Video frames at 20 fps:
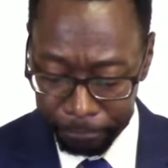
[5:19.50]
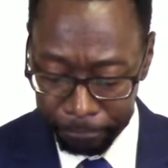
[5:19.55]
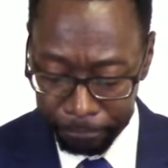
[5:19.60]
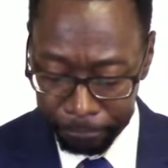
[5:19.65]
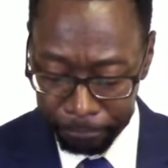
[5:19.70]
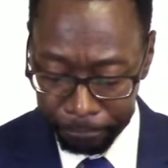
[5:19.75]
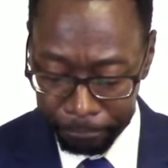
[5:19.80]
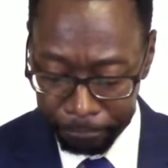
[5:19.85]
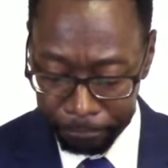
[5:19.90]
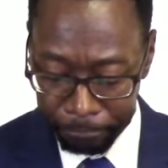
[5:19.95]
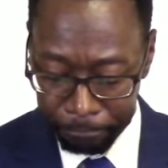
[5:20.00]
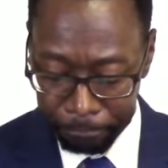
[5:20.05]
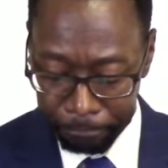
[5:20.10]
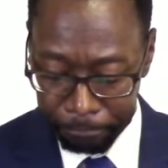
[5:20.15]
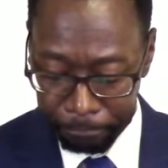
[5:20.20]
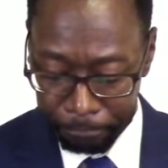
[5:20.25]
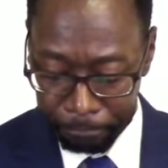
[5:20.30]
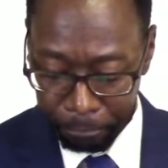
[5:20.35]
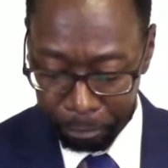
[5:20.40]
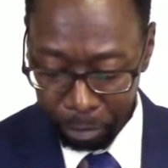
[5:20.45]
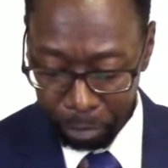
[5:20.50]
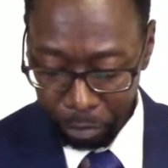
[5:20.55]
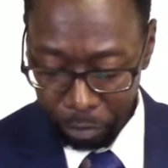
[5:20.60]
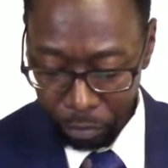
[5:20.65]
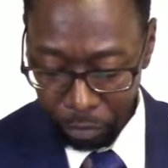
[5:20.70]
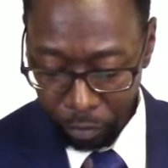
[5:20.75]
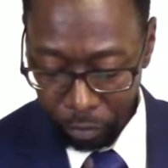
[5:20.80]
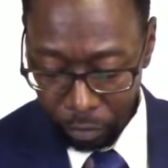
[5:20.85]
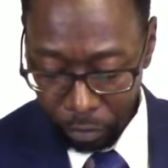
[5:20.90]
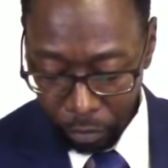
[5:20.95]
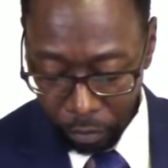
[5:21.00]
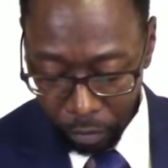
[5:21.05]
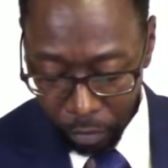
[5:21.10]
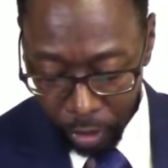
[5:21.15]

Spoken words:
Nobody speaks.